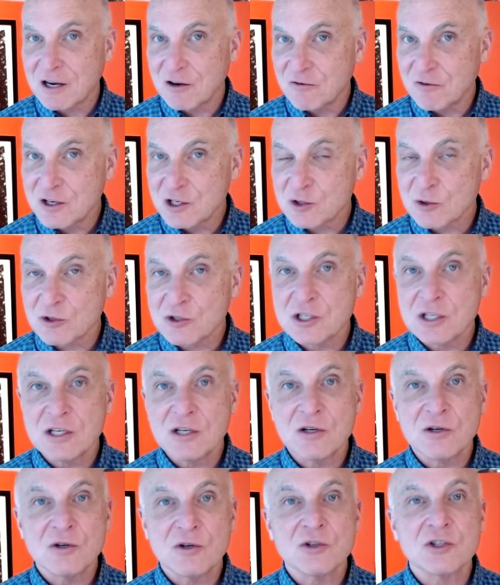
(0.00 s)
of visuals to
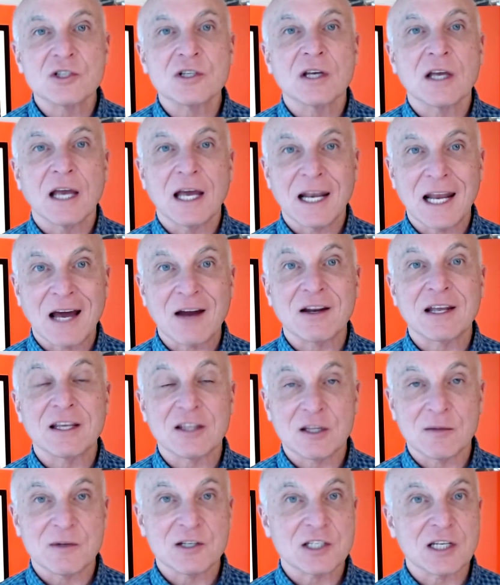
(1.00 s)
use, and how to get
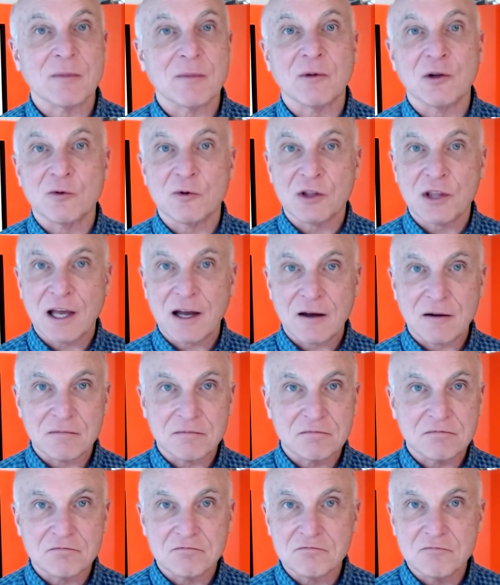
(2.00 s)
them assembled without
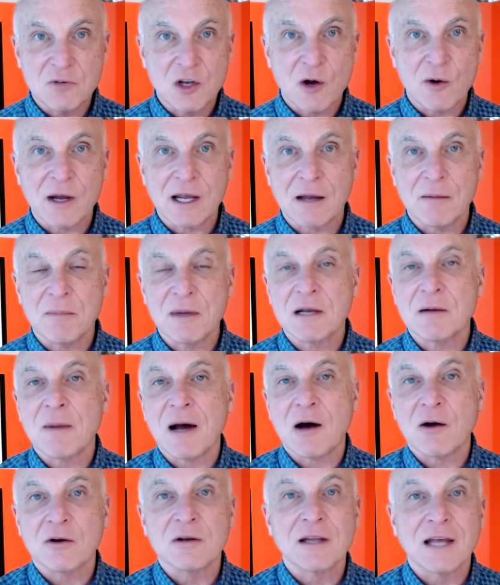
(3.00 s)
knowing a bit
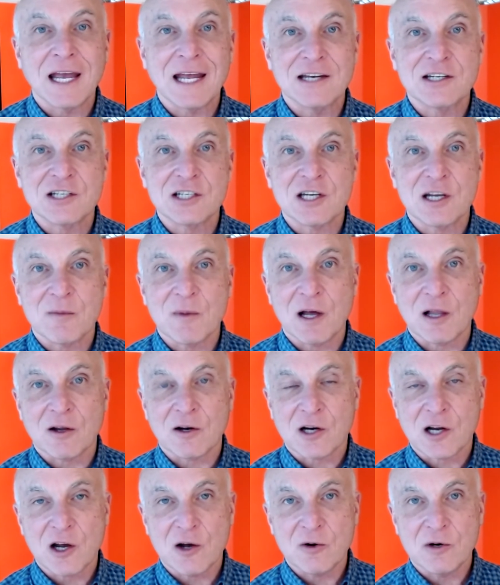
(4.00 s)
about HTML or
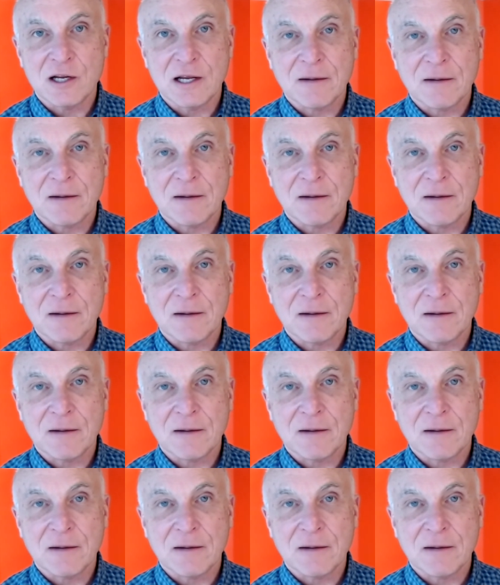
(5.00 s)
coding.